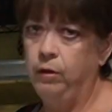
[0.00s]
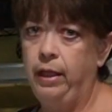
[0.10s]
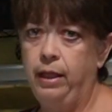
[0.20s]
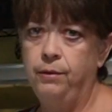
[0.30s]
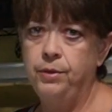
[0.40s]

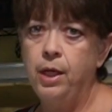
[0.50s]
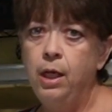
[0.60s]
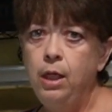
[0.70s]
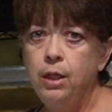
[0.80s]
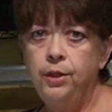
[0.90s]
around.
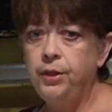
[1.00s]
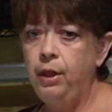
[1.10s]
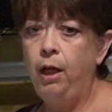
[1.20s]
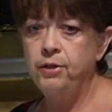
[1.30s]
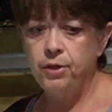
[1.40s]
You
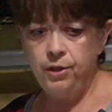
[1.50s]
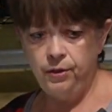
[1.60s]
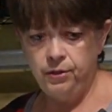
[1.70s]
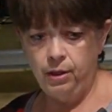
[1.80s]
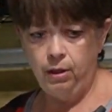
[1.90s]
can also
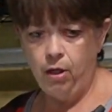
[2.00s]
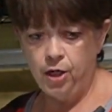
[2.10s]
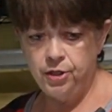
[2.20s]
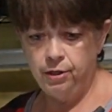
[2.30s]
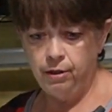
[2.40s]
use a
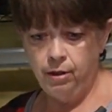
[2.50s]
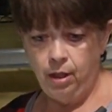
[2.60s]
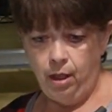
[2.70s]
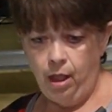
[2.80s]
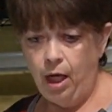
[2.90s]
larger
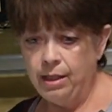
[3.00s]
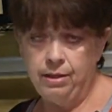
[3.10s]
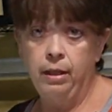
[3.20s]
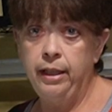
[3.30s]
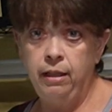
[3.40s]

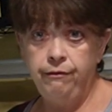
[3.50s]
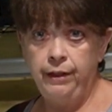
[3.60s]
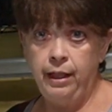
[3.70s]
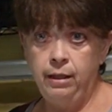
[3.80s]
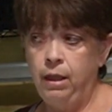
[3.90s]
oscillating
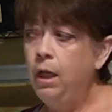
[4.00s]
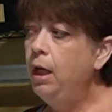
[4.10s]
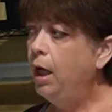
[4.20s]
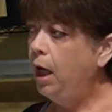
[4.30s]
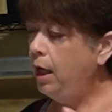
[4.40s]
fan,
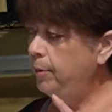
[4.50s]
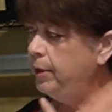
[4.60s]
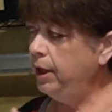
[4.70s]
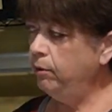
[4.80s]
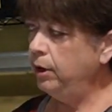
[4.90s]

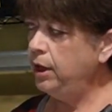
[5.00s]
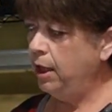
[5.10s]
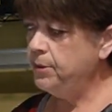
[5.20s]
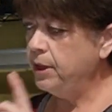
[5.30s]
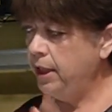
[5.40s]
but it really
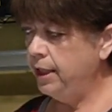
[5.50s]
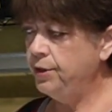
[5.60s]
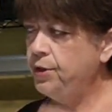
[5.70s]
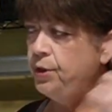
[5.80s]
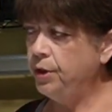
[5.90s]
helps,
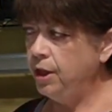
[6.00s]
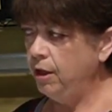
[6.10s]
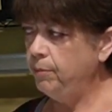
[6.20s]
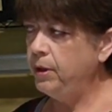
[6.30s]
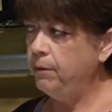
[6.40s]
again, to
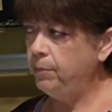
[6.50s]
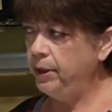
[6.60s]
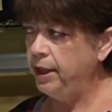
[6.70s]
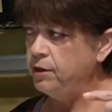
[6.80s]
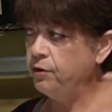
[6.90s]
keep the
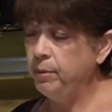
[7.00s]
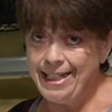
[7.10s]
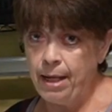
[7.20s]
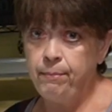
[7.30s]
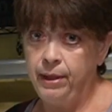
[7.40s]
plants from
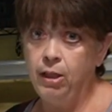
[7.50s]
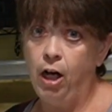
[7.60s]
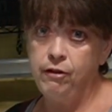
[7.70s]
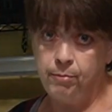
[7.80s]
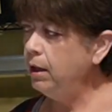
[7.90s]
dampening
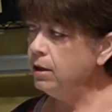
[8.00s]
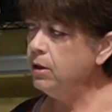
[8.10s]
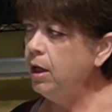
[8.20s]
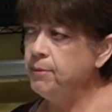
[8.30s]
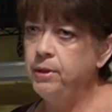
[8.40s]
off. It
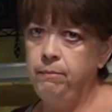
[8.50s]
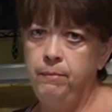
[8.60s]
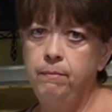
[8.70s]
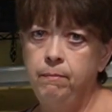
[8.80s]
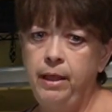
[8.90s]
also helps
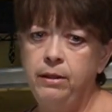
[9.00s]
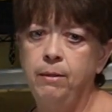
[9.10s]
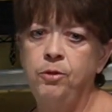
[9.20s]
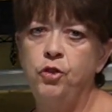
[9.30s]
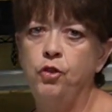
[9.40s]
them make
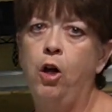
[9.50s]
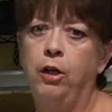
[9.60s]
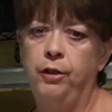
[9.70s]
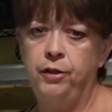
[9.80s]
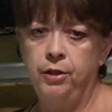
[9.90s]
them
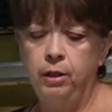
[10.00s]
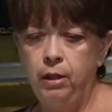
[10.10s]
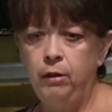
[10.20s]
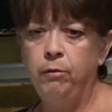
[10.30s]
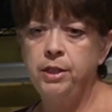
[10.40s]
stronger. There's a
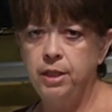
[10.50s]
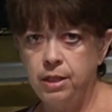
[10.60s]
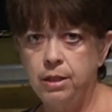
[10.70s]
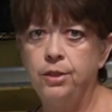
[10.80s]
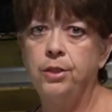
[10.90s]
little
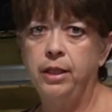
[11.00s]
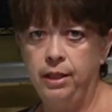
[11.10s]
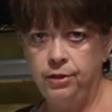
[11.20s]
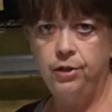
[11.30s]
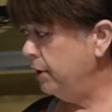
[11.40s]
resistance
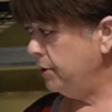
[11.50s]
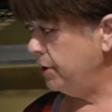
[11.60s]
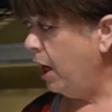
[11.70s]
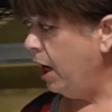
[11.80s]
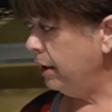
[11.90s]
against their
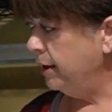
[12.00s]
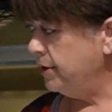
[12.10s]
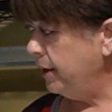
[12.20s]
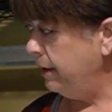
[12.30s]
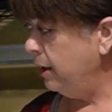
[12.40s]
stalk
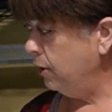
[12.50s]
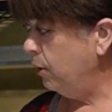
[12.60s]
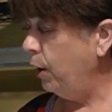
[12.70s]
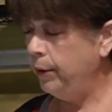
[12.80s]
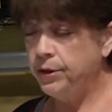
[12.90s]
as they're
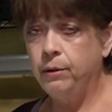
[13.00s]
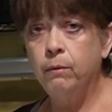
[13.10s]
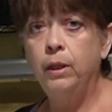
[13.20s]
growing, so it